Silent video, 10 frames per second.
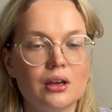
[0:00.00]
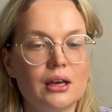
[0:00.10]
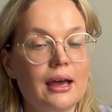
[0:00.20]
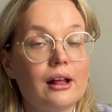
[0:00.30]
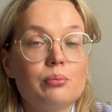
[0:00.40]

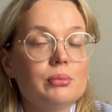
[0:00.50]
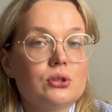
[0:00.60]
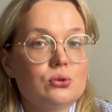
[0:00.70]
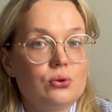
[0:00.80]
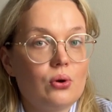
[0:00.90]
helped me
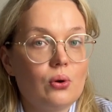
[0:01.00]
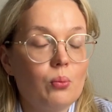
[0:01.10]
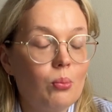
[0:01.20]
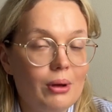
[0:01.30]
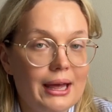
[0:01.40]
to go
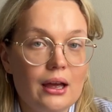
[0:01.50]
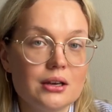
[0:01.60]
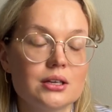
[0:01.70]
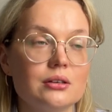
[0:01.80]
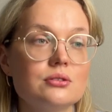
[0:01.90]

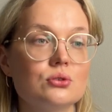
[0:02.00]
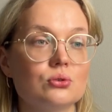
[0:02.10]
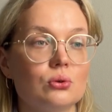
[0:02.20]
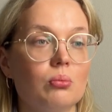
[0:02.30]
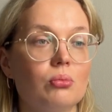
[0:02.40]
back
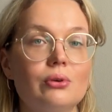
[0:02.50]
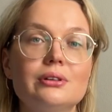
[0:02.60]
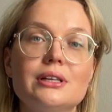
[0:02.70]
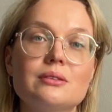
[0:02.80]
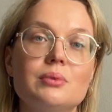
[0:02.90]
to more or
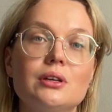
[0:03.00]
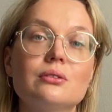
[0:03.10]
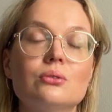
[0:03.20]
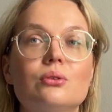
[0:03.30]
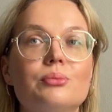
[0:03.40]
less being
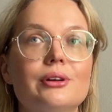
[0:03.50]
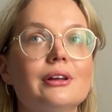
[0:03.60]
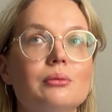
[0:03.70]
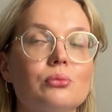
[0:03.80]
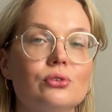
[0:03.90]
normal
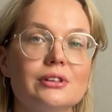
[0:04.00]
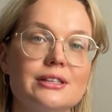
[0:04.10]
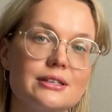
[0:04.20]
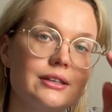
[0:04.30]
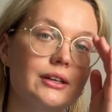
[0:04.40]
and more or
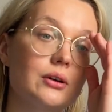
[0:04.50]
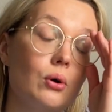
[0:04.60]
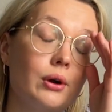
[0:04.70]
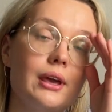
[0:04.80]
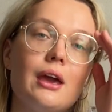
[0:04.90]
less see that,
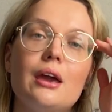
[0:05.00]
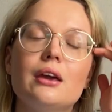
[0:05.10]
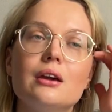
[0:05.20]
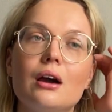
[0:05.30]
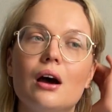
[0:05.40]

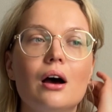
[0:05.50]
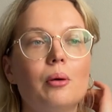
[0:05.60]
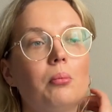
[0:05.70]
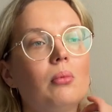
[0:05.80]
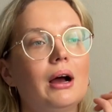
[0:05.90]
okay,
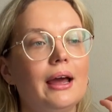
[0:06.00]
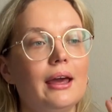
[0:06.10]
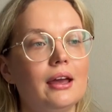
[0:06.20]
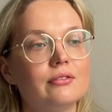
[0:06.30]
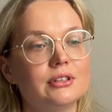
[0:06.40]
I
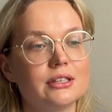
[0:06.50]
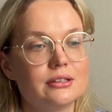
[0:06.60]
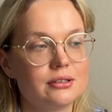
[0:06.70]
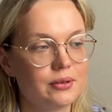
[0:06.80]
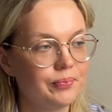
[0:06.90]
have
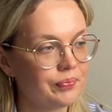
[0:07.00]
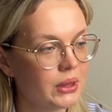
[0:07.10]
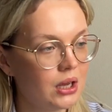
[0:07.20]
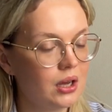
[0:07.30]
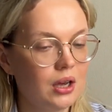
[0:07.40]
this
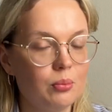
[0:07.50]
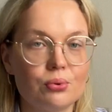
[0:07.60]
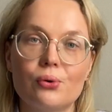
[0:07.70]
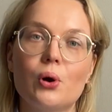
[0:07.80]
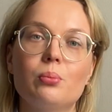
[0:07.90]

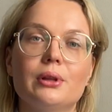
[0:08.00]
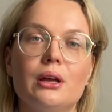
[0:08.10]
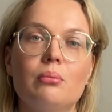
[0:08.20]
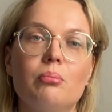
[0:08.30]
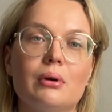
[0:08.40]

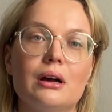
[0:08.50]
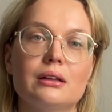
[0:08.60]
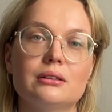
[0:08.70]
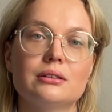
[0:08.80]
problem, but